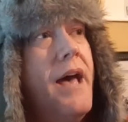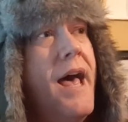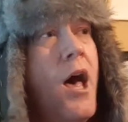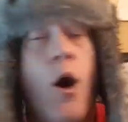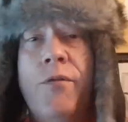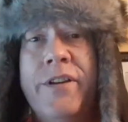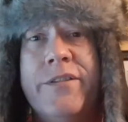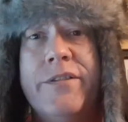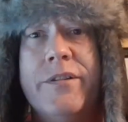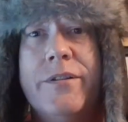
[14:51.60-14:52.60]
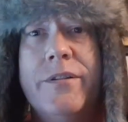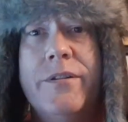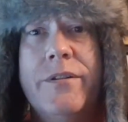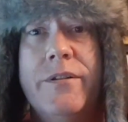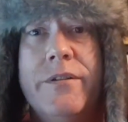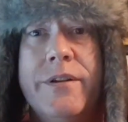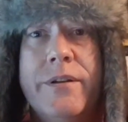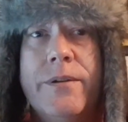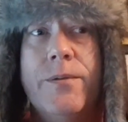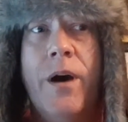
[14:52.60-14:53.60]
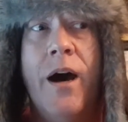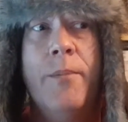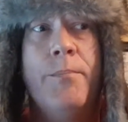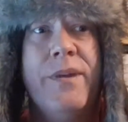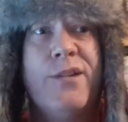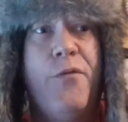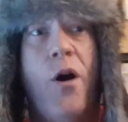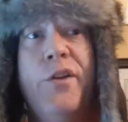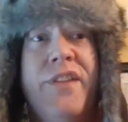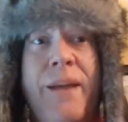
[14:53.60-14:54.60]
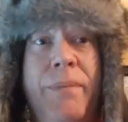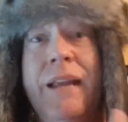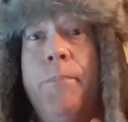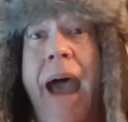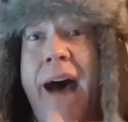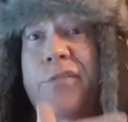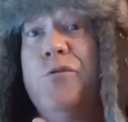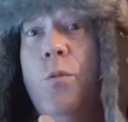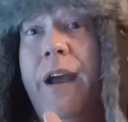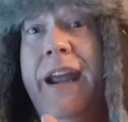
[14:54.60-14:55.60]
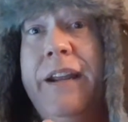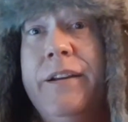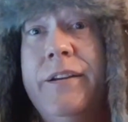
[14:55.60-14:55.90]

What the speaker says: Elvis, as far as like being passed away.